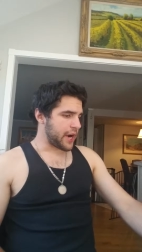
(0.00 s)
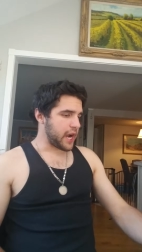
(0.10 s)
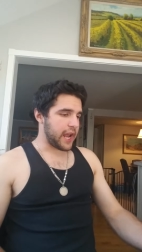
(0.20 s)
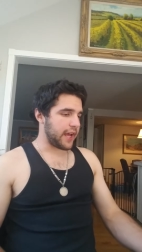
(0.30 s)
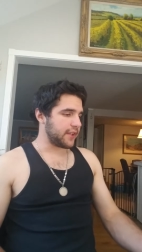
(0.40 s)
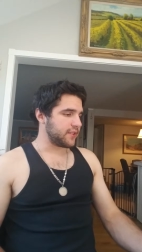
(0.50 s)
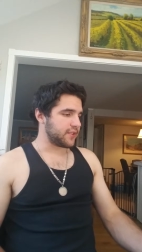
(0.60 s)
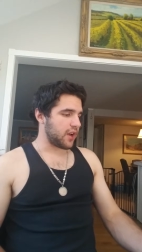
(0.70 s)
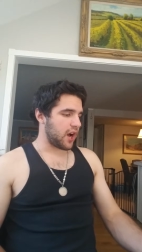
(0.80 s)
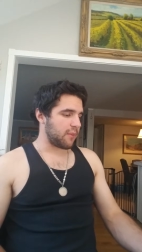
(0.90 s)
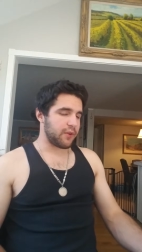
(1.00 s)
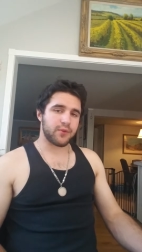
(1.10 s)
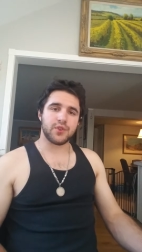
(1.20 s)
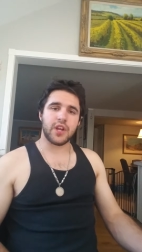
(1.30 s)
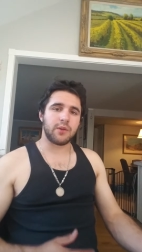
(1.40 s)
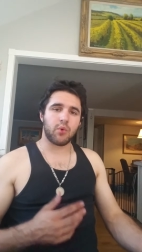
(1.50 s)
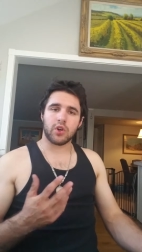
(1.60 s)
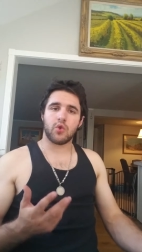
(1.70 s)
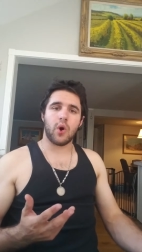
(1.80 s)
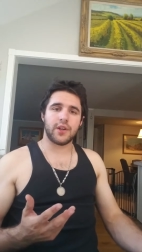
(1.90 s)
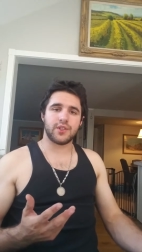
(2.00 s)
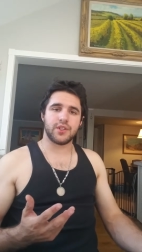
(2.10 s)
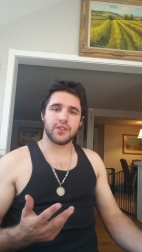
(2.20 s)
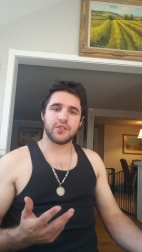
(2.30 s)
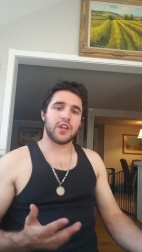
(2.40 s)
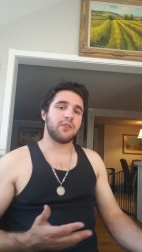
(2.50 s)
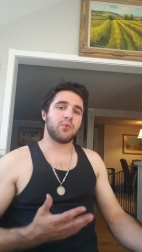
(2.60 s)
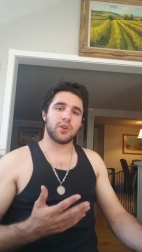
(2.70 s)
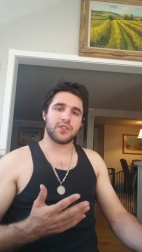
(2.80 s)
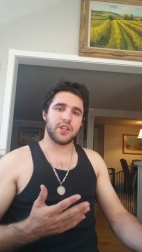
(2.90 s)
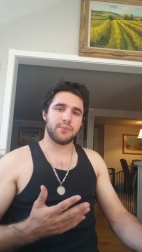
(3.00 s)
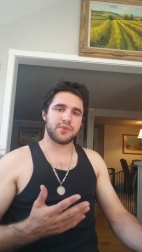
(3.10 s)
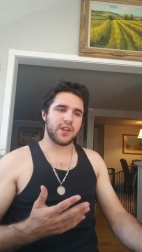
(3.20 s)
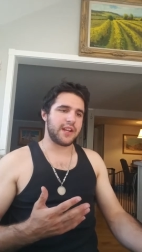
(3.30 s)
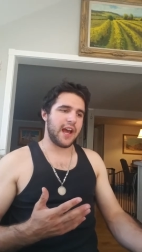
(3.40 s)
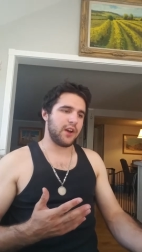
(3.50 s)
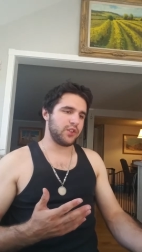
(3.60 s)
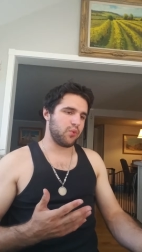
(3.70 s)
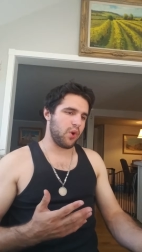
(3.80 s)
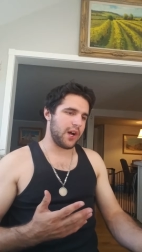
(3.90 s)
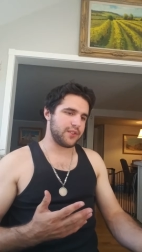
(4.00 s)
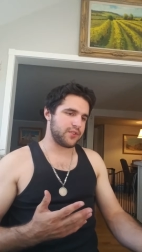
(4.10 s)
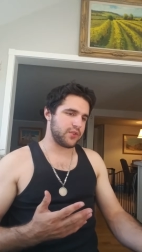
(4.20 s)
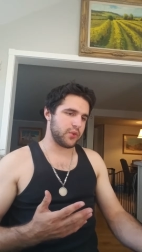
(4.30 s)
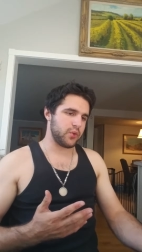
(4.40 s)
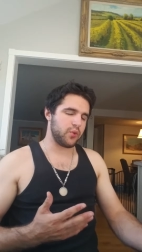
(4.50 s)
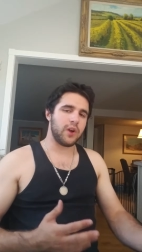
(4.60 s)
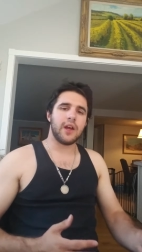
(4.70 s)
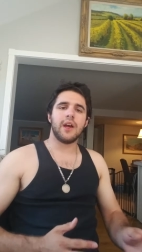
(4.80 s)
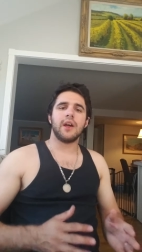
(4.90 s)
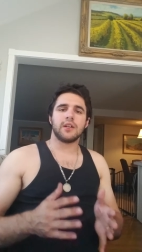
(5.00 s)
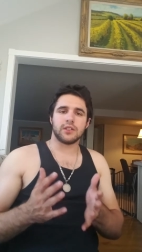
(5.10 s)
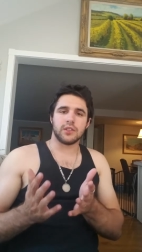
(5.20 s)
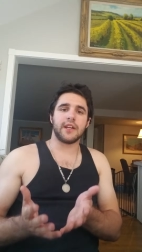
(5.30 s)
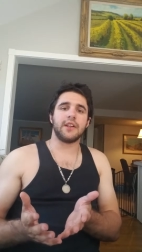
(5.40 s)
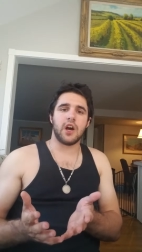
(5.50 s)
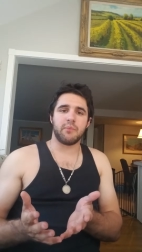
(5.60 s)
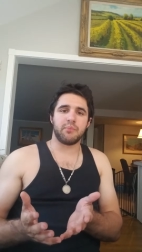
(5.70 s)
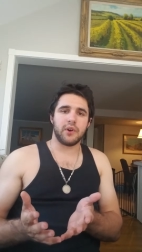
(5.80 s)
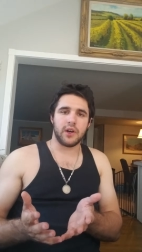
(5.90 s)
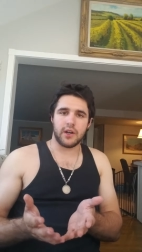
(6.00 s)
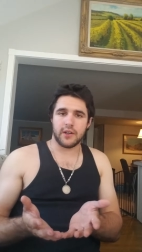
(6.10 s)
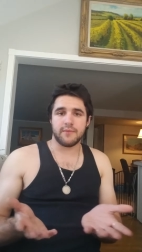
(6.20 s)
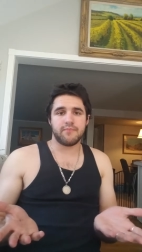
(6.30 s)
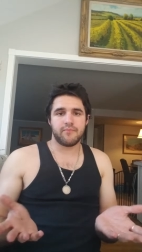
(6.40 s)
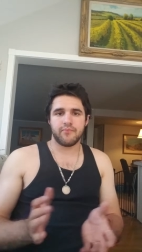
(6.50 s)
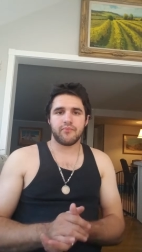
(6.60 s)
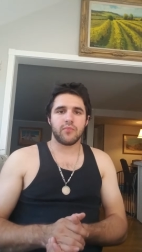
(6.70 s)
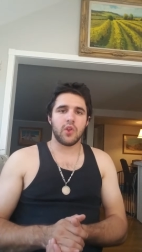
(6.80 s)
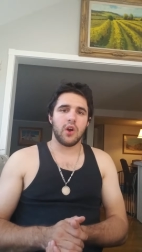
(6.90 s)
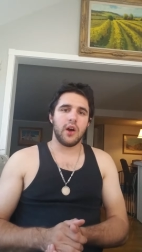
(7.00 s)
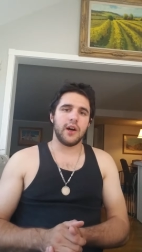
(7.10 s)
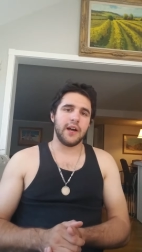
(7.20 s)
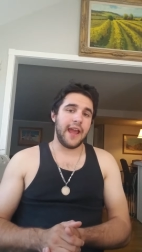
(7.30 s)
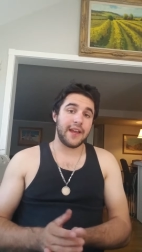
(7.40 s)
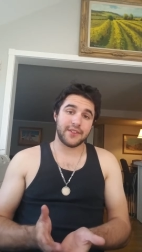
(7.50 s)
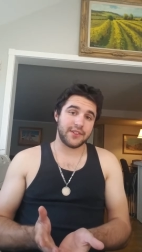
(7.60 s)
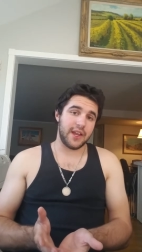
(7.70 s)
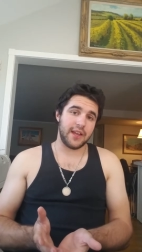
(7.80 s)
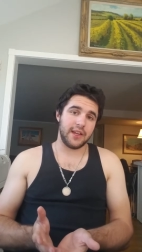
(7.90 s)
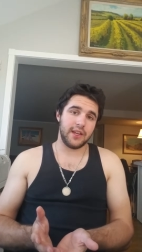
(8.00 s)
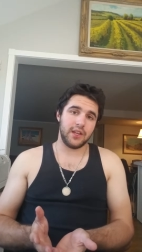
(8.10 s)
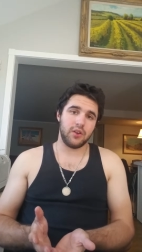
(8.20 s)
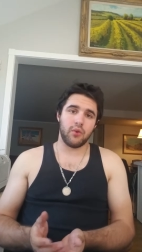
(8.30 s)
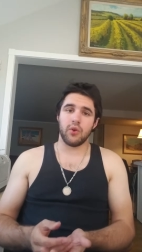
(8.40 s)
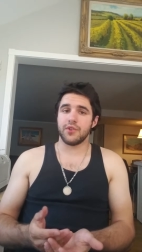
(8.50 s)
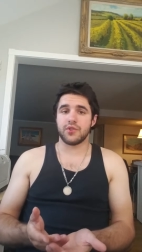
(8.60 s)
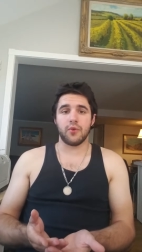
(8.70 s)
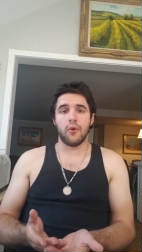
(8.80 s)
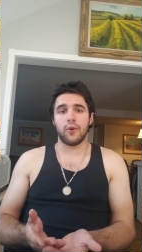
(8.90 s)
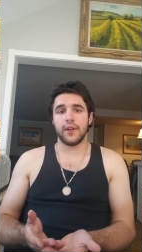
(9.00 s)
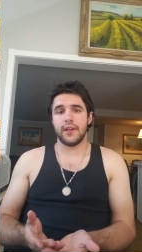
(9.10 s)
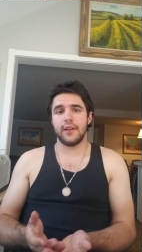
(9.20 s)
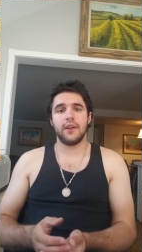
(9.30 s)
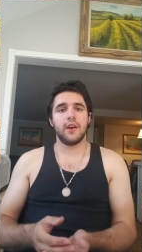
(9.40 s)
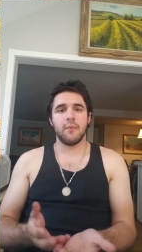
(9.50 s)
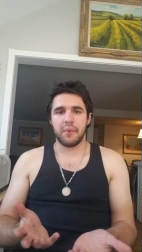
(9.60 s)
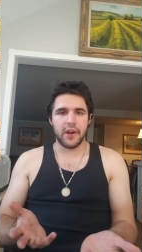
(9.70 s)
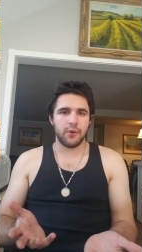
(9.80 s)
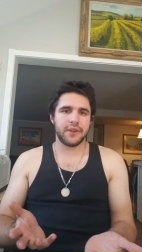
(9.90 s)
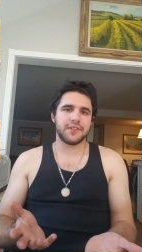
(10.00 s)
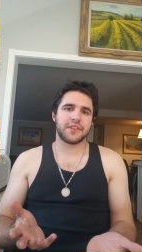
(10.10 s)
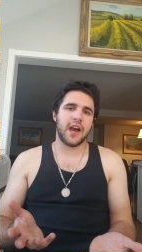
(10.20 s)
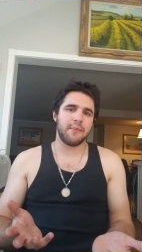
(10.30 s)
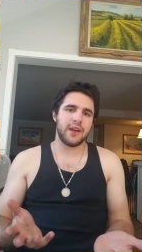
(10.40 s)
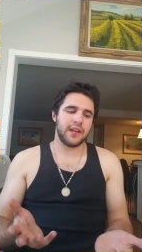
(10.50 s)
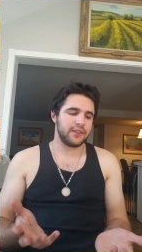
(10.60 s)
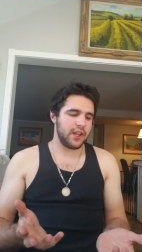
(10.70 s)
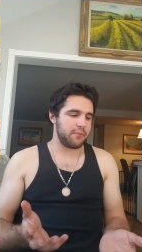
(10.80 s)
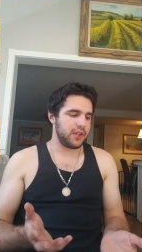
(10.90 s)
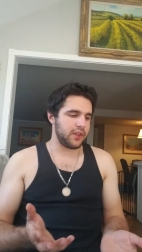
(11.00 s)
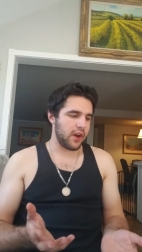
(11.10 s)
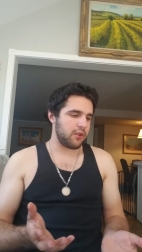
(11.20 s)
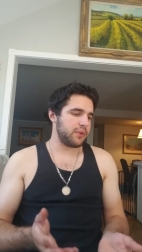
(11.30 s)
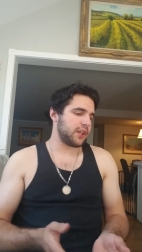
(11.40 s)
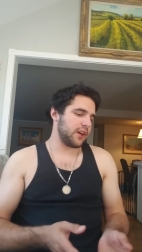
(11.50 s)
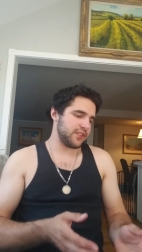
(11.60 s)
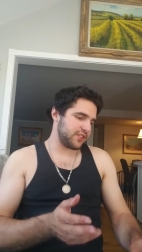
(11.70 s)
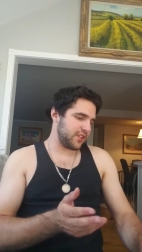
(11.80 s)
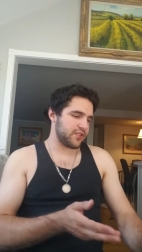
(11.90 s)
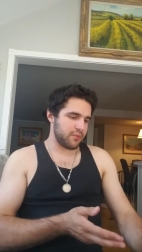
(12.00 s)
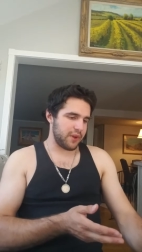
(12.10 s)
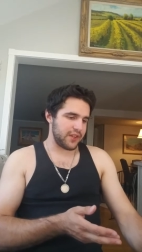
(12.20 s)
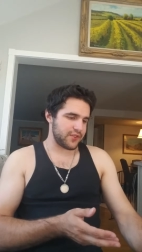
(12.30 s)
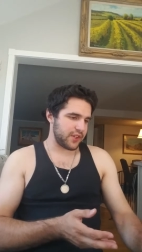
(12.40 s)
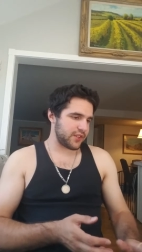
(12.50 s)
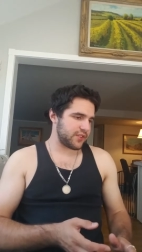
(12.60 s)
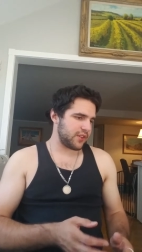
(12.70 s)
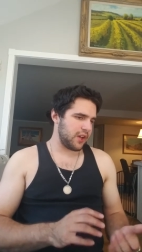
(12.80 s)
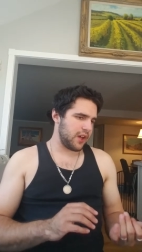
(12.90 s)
And if there's any more questions, any more tips on how you want to clean up a essay or a story, by all means comment and let me know, because these are basics.